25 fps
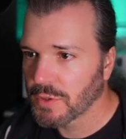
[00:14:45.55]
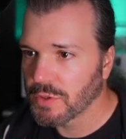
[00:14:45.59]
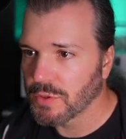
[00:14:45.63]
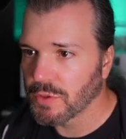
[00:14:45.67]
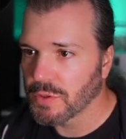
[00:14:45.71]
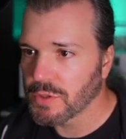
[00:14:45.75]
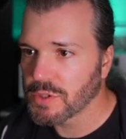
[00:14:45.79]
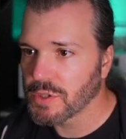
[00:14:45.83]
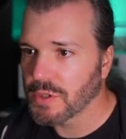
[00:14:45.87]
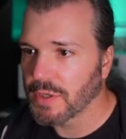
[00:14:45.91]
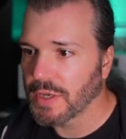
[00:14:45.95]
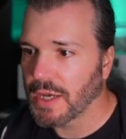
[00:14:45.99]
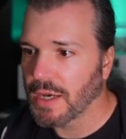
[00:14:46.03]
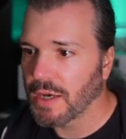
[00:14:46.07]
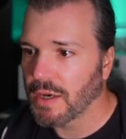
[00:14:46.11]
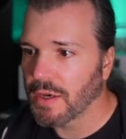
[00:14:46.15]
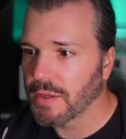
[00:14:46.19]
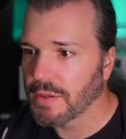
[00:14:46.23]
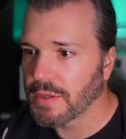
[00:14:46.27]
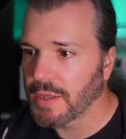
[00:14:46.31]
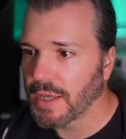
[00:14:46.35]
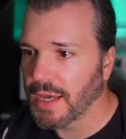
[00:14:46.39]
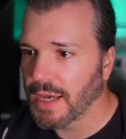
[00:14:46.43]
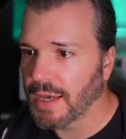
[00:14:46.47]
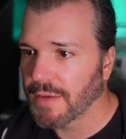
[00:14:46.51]
Cool. So
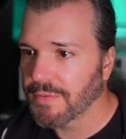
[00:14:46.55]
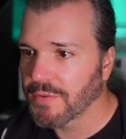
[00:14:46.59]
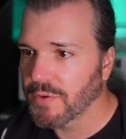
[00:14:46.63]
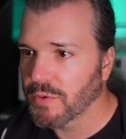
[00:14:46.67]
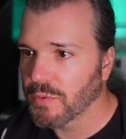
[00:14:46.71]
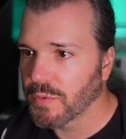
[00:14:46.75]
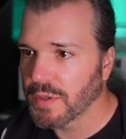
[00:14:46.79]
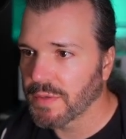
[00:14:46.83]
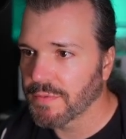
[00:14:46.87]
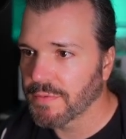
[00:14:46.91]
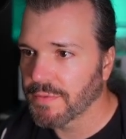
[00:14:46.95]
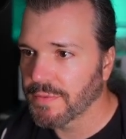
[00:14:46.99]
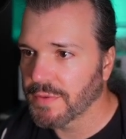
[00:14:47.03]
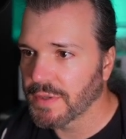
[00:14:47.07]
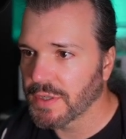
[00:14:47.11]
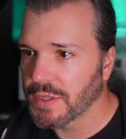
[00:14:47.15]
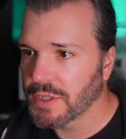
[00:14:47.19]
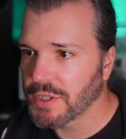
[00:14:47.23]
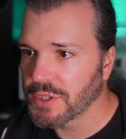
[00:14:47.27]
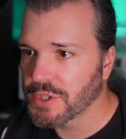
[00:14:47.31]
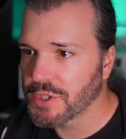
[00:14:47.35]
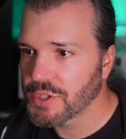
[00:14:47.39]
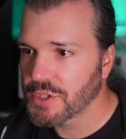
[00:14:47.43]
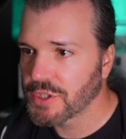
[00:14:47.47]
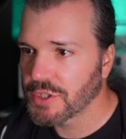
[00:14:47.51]
now after we've
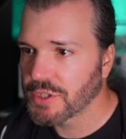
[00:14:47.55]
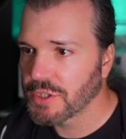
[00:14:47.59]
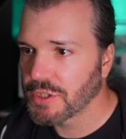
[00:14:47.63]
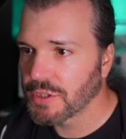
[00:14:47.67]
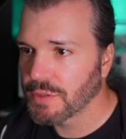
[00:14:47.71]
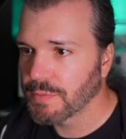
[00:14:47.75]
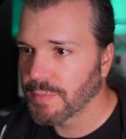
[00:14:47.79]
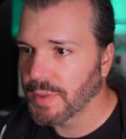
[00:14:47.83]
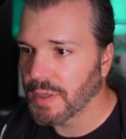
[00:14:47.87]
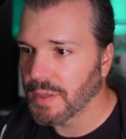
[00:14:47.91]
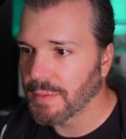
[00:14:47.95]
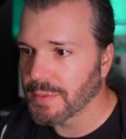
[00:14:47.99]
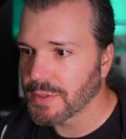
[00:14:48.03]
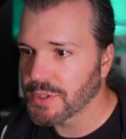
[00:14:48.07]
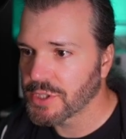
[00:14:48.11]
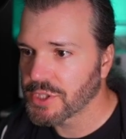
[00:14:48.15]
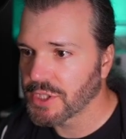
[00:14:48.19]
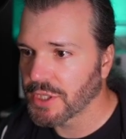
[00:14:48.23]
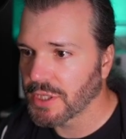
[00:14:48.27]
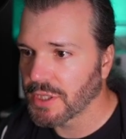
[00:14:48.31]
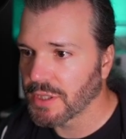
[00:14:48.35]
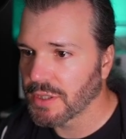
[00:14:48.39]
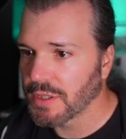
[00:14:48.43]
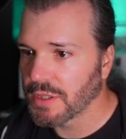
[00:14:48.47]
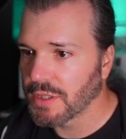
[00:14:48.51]
finished
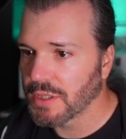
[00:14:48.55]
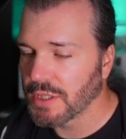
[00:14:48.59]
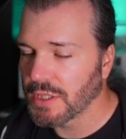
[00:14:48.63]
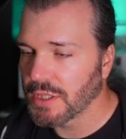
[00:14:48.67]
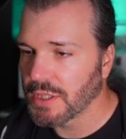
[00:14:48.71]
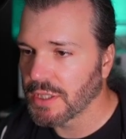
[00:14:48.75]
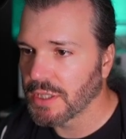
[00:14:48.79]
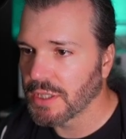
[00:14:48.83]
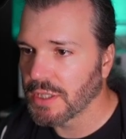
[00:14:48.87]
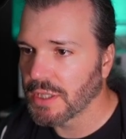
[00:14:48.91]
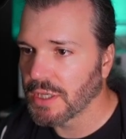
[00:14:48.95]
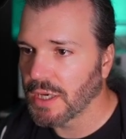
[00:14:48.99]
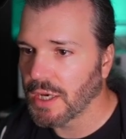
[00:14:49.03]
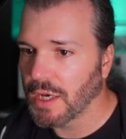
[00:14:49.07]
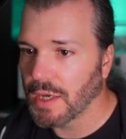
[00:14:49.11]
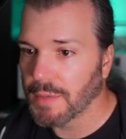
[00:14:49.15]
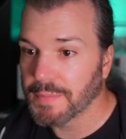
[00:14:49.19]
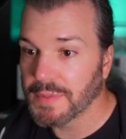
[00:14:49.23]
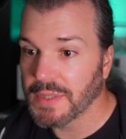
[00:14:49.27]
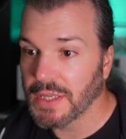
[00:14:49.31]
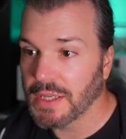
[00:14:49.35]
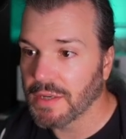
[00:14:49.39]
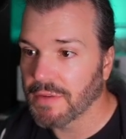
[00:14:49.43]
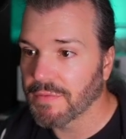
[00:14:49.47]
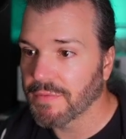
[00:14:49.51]
publishing the
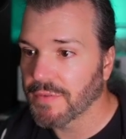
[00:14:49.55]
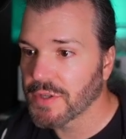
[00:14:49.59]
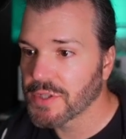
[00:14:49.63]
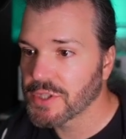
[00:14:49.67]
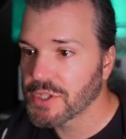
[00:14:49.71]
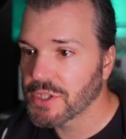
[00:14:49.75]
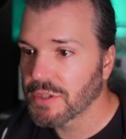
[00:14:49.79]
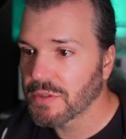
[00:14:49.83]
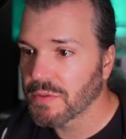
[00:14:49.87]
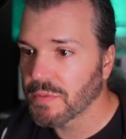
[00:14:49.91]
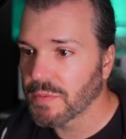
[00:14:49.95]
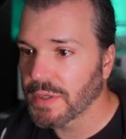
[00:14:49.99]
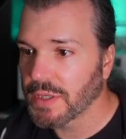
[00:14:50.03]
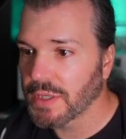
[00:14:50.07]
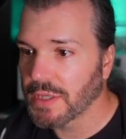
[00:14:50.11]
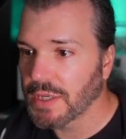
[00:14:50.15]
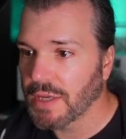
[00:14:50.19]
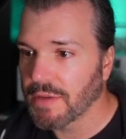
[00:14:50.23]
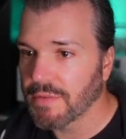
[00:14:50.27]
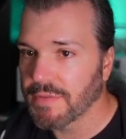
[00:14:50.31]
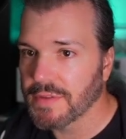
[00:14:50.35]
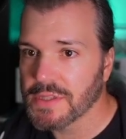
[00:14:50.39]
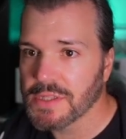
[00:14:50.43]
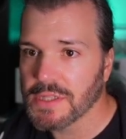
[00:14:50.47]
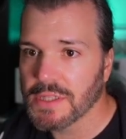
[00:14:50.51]
updated version, we can
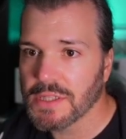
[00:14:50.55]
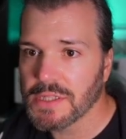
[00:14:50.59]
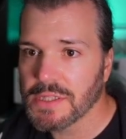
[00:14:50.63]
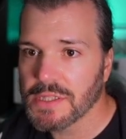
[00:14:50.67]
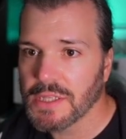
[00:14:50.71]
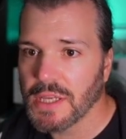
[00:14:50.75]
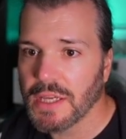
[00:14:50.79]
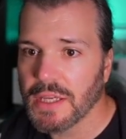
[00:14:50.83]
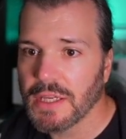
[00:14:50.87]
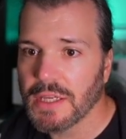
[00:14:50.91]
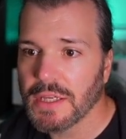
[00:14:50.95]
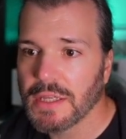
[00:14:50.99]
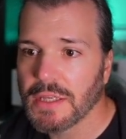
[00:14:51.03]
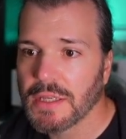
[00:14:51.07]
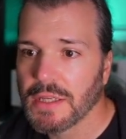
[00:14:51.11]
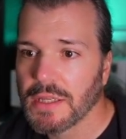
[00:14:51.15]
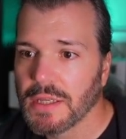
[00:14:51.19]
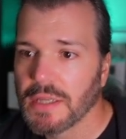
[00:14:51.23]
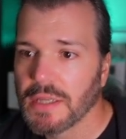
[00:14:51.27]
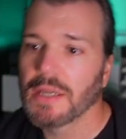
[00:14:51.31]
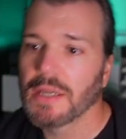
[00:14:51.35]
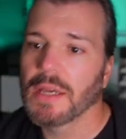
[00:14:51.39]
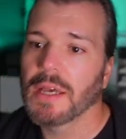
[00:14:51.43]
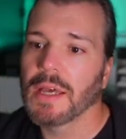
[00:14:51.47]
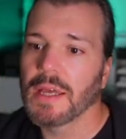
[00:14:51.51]
now visit the site,
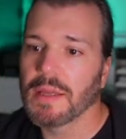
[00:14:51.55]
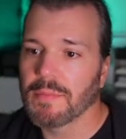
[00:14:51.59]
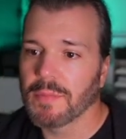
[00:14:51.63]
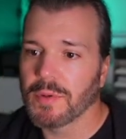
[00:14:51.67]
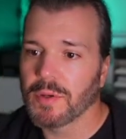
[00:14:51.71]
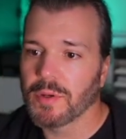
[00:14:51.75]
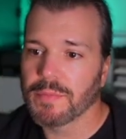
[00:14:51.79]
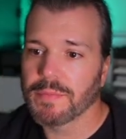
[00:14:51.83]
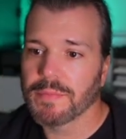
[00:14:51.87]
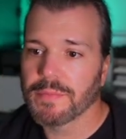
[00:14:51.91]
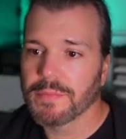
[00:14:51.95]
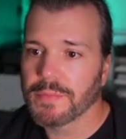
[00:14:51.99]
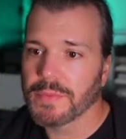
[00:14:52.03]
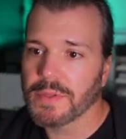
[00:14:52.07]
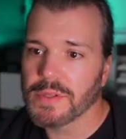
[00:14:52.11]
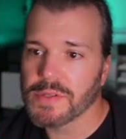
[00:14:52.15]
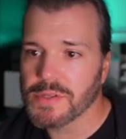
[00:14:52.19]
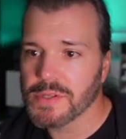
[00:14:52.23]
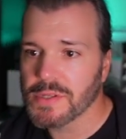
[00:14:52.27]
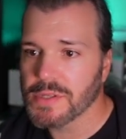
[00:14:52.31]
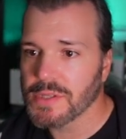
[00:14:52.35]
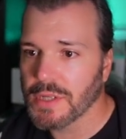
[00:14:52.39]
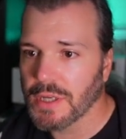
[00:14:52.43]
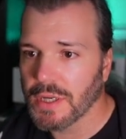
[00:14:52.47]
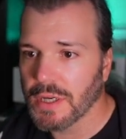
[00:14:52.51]
and boom,
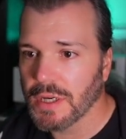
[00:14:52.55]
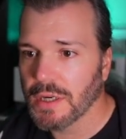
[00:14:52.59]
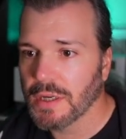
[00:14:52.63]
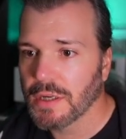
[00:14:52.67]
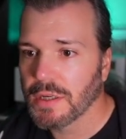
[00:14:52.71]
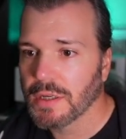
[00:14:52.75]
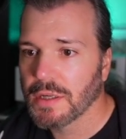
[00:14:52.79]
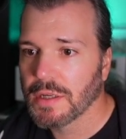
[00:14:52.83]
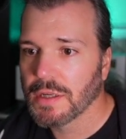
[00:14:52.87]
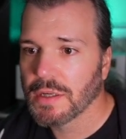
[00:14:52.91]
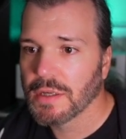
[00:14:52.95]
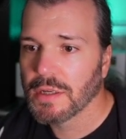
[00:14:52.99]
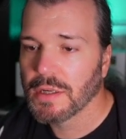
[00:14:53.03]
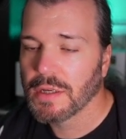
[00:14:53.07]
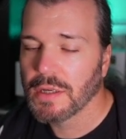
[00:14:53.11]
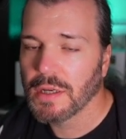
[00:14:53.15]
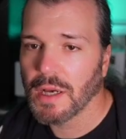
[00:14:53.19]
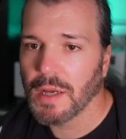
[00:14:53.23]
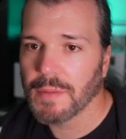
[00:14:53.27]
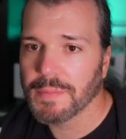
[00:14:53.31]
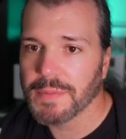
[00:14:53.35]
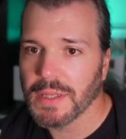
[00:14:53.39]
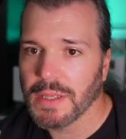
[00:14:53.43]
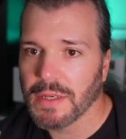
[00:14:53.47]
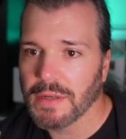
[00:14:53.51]
this is our
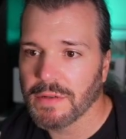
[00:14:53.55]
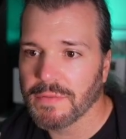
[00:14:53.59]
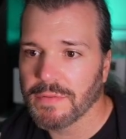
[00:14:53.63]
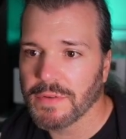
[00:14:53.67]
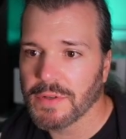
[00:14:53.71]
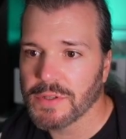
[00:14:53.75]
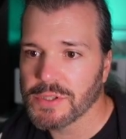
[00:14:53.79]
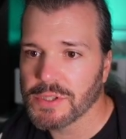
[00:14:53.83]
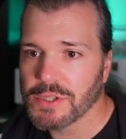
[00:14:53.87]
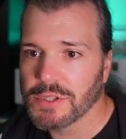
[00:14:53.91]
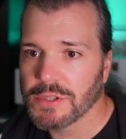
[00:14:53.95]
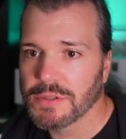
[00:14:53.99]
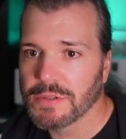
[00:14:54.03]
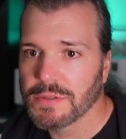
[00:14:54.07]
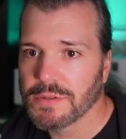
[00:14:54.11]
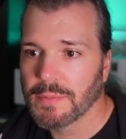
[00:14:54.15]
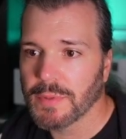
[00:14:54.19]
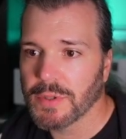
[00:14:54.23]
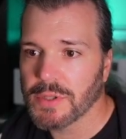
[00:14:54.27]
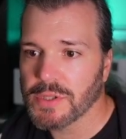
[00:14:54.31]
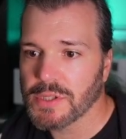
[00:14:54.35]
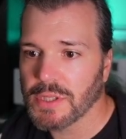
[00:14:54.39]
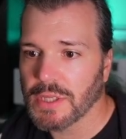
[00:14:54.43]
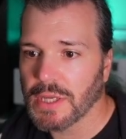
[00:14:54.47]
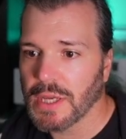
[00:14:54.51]
updated version.
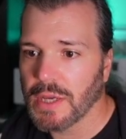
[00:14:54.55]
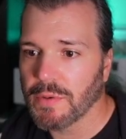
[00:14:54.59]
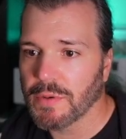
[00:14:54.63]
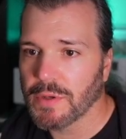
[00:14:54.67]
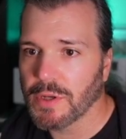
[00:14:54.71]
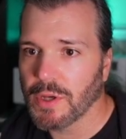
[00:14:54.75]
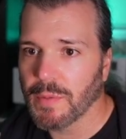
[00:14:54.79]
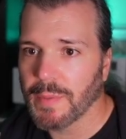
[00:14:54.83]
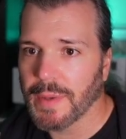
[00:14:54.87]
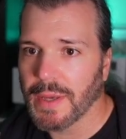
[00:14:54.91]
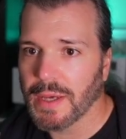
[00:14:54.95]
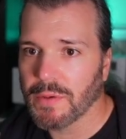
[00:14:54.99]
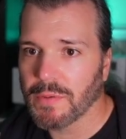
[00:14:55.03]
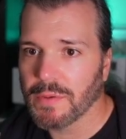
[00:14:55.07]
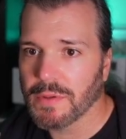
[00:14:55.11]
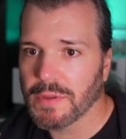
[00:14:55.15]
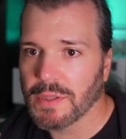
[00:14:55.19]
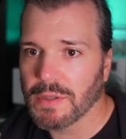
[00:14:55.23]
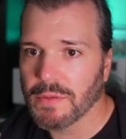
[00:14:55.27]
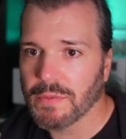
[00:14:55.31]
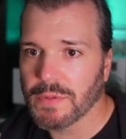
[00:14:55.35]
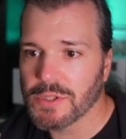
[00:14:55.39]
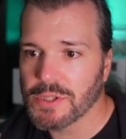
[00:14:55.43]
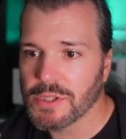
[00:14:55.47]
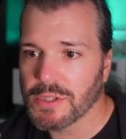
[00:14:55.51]
Personally, I would go back with
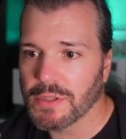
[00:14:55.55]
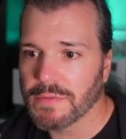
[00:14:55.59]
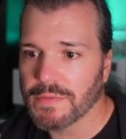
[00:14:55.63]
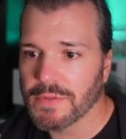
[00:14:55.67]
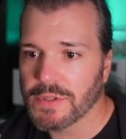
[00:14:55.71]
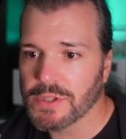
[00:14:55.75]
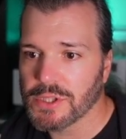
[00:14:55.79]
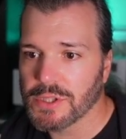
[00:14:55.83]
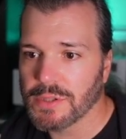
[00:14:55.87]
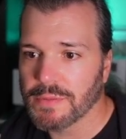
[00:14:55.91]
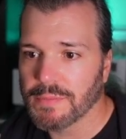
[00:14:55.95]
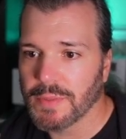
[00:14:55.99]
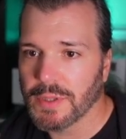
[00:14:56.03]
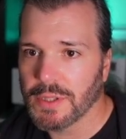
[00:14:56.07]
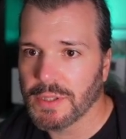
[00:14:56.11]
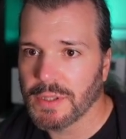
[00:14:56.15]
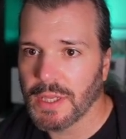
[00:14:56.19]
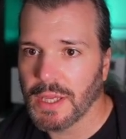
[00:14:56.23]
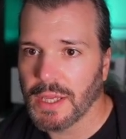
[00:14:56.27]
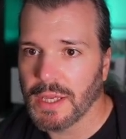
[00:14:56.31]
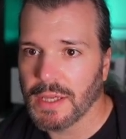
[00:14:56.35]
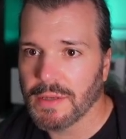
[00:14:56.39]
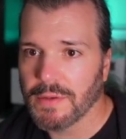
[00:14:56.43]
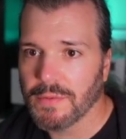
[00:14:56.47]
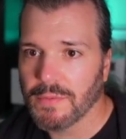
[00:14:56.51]
the original version, but
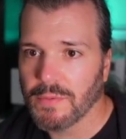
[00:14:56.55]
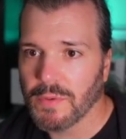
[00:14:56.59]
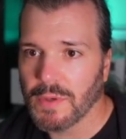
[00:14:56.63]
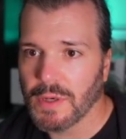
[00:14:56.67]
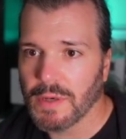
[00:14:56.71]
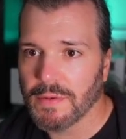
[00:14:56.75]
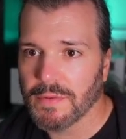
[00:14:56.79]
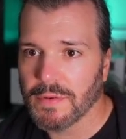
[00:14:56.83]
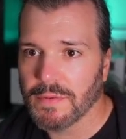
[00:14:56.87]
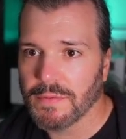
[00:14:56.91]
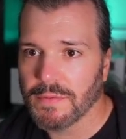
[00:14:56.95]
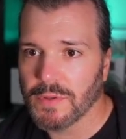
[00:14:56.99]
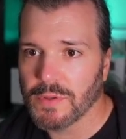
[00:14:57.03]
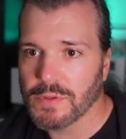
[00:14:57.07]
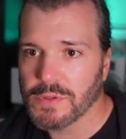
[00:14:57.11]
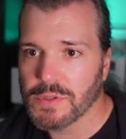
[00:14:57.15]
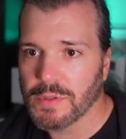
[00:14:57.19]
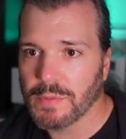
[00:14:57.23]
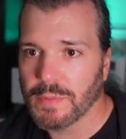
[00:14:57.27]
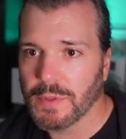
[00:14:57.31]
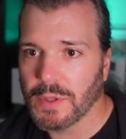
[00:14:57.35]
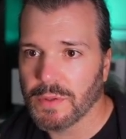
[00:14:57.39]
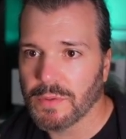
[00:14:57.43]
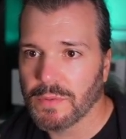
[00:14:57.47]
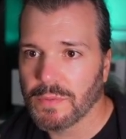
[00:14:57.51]
hey, whatever
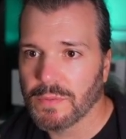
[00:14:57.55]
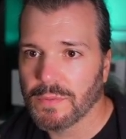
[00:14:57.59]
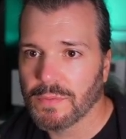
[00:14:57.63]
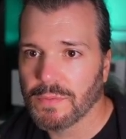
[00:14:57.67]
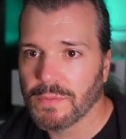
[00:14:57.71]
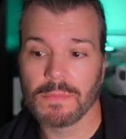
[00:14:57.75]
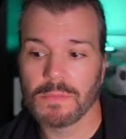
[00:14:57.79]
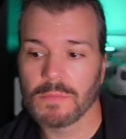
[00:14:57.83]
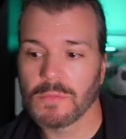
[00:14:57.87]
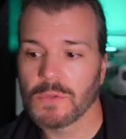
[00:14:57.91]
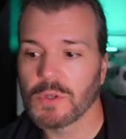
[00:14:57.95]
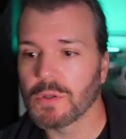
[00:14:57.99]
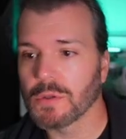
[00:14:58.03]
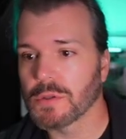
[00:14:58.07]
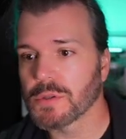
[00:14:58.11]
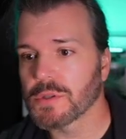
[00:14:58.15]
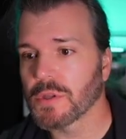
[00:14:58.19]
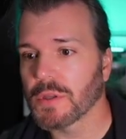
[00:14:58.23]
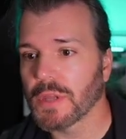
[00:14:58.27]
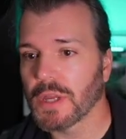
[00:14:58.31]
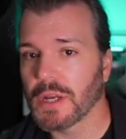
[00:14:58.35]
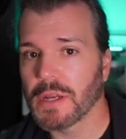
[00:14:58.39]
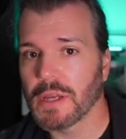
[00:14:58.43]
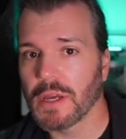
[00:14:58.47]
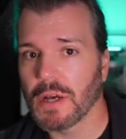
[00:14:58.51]
floats your boat. Cool. So
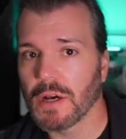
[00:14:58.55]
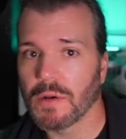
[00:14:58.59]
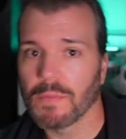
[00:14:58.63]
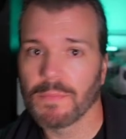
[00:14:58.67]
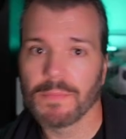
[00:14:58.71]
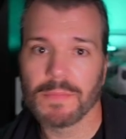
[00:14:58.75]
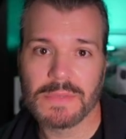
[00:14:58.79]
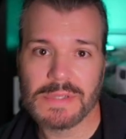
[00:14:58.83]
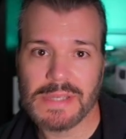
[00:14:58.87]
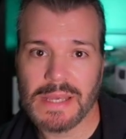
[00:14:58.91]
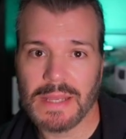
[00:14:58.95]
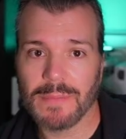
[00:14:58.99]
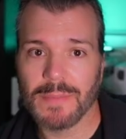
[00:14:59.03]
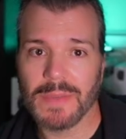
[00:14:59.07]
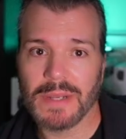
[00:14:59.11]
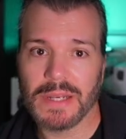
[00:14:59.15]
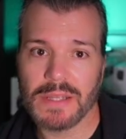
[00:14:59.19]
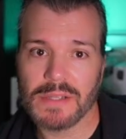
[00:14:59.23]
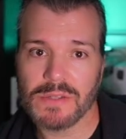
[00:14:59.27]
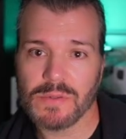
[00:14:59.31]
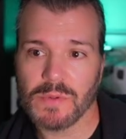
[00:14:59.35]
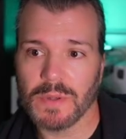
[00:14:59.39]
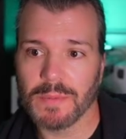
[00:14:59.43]
there you go. 10 minutes.